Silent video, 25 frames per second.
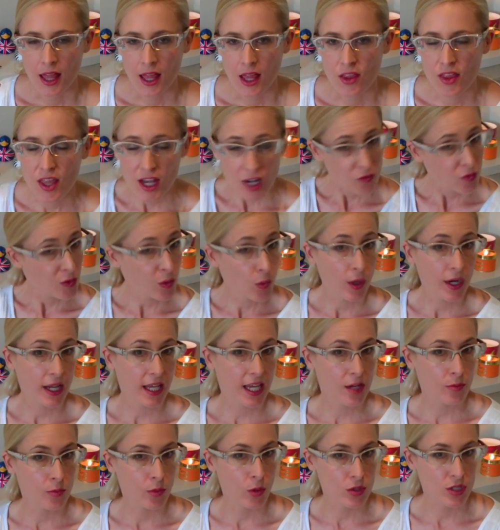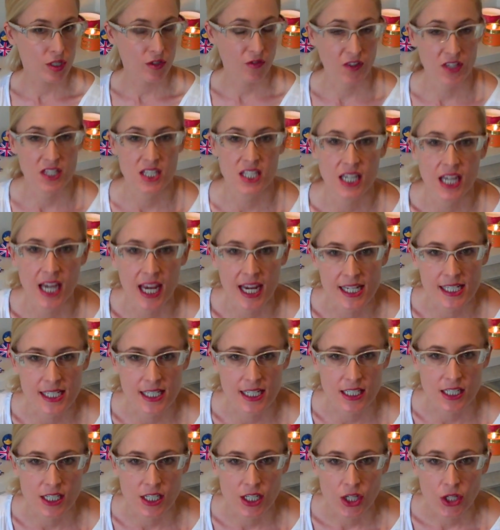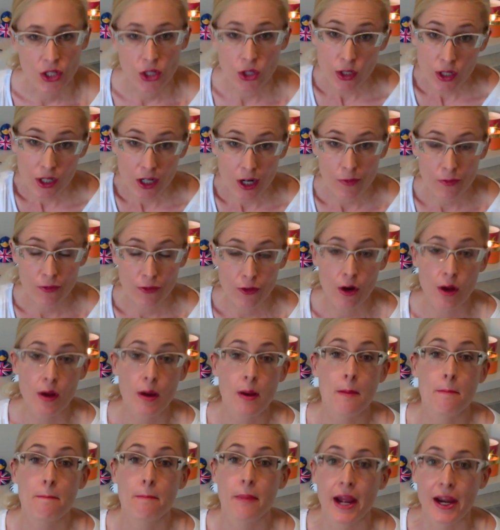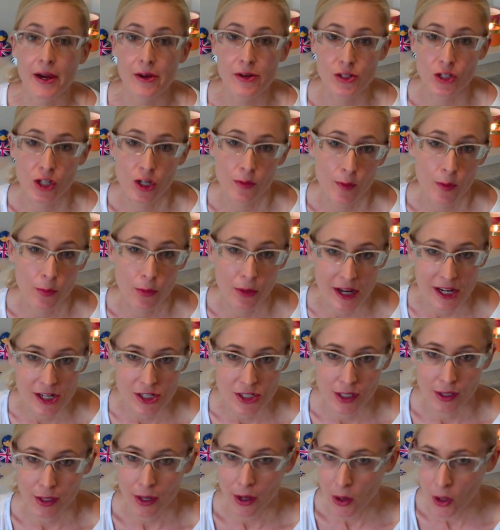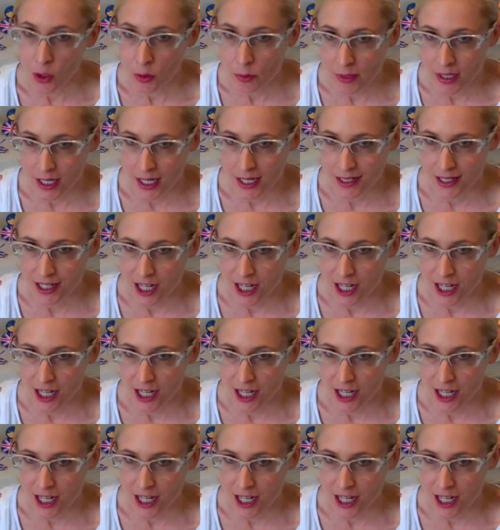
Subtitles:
Then if we want to get more sophisticated, you could opt for a microdermabrasion home kit.